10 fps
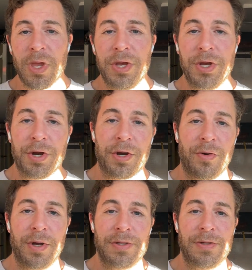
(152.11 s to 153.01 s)
you're
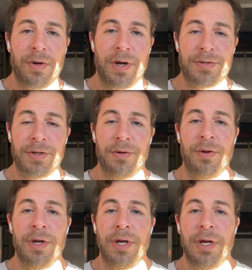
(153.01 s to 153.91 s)
going to also
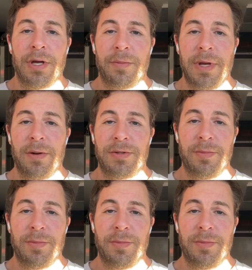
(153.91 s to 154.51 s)
be able